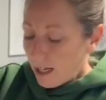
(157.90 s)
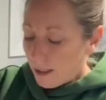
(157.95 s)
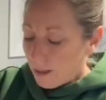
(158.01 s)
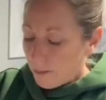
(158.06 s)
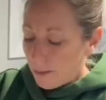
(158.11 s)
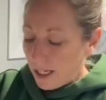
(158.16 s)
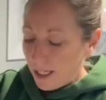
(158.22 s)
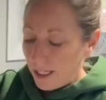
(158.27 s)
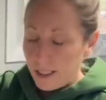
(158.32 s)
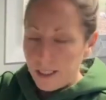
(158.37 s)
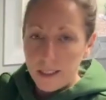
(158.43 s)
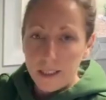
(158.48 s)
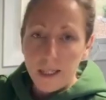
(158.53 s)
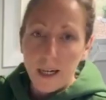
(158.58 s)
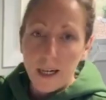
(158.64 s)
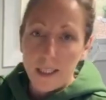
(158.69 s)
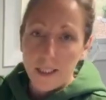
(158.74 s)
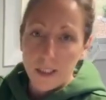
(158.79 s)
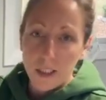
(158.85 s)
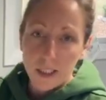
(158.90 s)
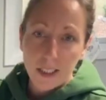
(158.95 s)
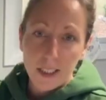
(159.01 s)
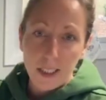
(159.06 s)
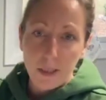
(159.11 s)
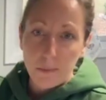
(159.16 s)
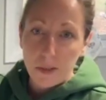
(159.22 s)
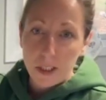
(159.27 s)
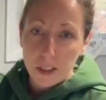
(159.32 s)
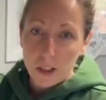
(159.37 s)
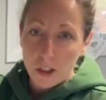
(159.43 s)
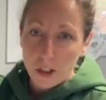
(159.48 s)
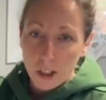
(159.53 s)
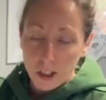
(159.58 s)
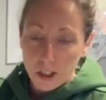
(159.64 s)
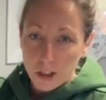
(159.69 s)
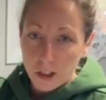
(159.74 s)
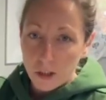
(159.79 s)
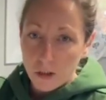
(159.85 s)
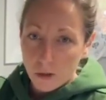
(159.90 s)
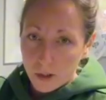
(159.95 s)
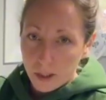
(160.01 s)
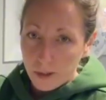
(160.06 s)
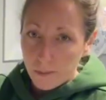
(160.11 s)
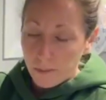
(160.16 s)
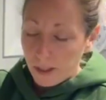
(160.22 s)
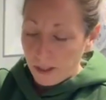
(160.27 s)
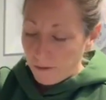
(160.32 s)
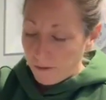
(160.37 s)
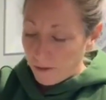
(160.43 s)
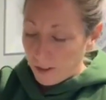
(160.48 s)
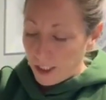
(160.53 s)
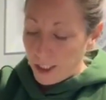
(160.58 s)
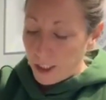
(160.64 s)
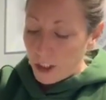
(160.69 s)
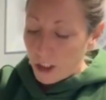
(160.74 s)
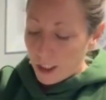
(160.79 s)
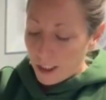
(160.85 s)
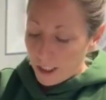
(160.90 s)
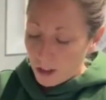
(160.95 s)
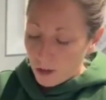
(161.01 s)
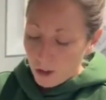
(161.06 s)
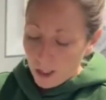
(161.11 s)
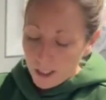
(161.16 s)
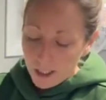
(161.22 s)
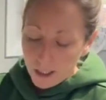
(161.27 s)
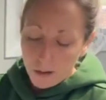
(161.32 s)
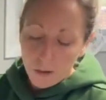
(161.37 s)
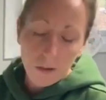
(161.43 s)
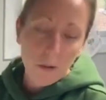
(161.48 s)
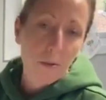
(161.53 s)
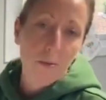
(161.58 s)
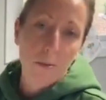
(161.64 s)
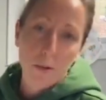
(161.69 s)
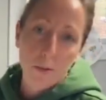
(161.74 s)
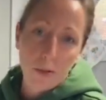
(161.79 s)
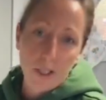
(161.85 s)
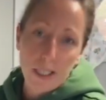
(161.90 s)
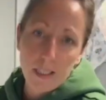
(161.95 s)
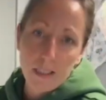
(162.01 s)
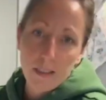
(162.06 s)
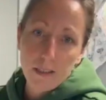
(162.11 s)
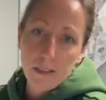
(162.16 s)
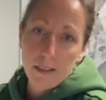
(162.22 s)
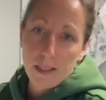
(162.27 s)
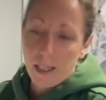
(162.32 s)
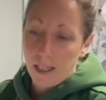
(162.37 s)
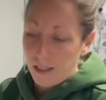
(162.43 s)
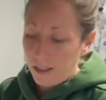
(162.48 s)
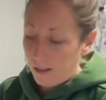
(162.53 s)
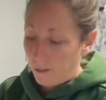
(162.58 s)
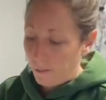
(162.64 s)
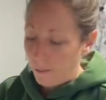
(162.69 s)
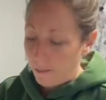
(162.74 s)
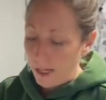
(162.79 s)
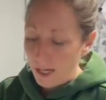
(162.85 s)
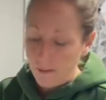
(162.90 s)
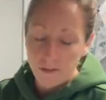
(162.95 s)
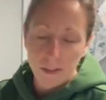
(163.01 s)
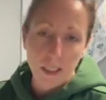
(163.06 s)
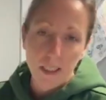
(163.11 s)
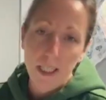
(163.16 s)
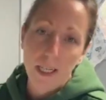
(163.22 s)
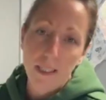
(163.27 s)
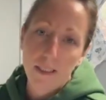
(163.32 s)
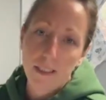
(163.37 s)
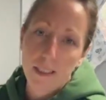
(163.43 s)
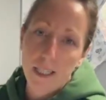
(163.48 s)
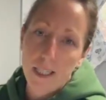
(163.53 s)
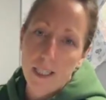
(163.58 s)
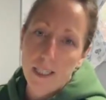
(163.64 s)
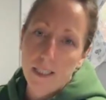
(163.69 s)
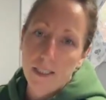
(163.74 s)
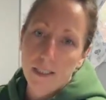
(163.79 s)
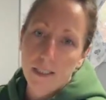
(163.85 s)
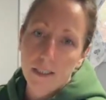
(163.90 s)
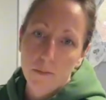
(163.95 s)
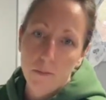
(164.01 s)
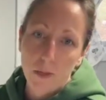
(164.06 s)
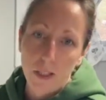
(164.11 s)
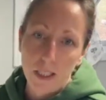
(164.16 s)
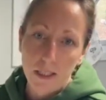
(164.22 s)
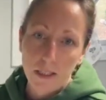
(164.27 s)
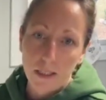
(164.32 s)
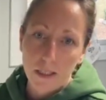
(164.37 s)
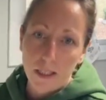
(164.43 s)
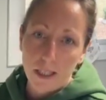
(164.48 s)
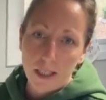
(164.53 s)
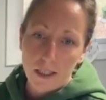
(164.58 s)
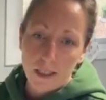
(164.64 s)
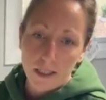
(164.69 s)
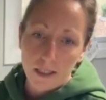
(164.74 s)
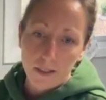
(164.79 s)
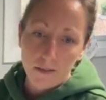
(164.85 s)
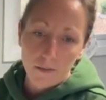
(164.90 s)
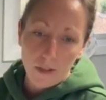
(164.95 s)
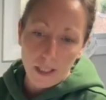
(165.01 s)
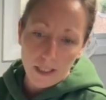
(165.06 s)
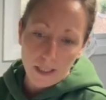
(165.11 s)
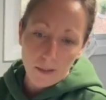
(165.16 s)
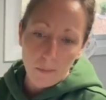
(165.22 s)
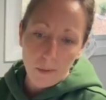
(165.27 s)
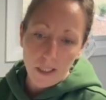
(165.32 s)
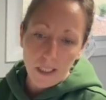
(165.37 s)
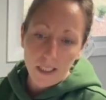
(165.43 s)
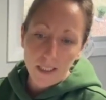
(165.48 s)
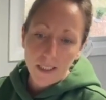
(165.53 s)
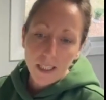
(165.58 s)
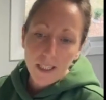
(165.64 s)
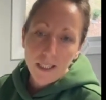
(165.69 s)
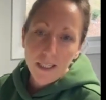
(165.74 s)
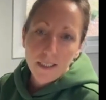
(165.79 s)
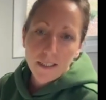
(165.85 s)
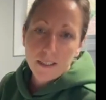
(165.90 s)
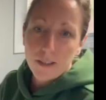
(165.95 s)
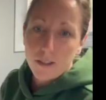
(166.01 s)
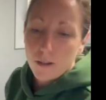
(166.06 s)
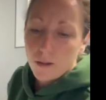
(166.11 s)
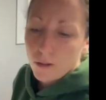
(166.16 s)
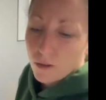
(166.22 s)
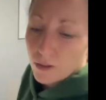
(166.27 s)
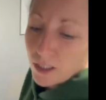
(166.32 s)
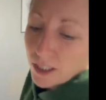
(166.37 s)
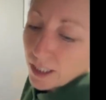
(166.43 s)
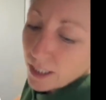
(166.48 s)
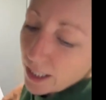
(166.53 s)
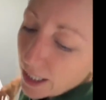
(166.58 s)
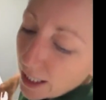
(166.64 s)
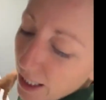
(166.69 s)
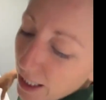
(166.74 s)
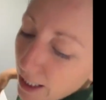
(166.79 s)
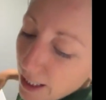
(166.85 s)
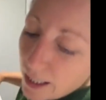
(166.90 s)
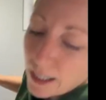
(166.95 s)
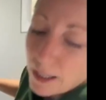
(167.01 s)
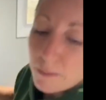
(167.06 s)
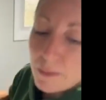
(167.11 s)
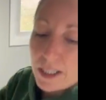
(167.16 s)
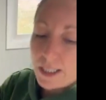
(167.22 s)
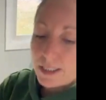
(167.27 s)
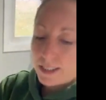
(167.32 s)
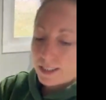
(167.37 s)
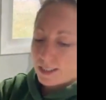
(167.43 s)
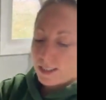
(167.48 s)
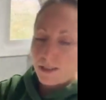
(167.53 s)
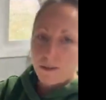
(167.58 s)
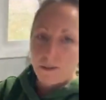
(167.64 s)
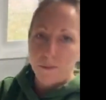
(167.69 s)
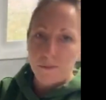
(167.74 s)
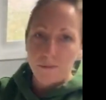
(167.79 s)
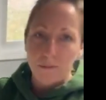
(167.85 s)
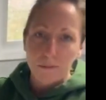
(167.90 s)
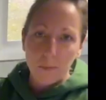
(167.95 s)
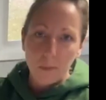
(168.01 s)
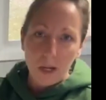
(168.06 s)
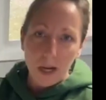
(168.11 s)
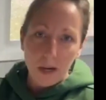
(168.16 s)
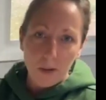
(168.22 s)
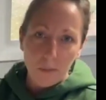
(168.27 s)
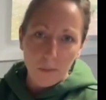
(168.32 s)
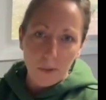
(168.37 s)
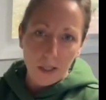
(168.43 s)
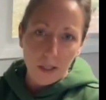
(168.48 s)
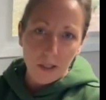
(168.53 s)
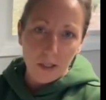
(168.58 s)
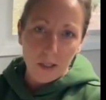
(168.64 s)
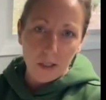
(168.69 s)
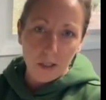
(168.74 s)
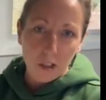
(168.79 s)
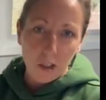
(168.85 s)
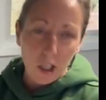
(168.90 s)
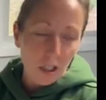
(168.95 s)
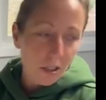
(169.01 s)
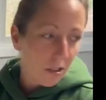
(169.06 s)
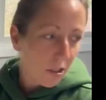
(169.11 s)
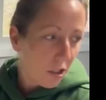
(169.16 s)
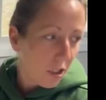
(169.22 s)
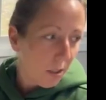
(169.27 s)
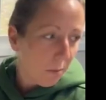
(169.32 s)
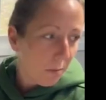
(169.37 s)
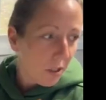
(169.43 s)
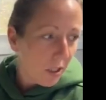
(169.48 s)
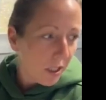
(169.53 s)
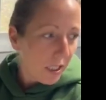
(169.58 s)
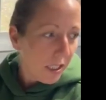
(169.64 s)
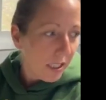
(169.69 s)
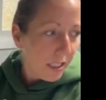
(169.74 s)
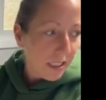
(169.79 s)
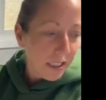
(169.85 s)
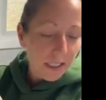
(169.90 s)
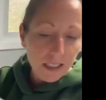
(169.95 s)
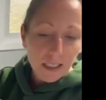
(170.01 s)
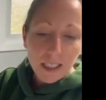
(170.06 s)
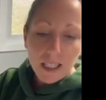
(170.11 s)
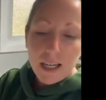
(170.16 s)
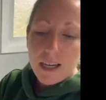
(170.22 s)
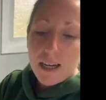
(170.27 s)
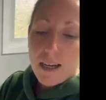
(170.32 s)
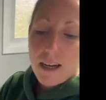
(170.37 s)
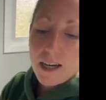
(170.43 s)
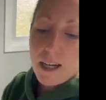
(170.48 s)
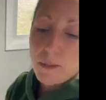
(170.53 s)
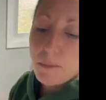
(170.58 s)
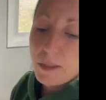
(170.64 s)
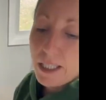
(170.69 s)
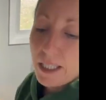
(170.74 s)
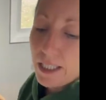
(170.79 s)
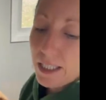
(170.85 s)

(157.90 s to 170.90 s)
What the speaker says: And I just keep this jar stored in my fridge, and I try to go through it every 10 days with recipes. So today I made some brown butter chocolate chip cookies. I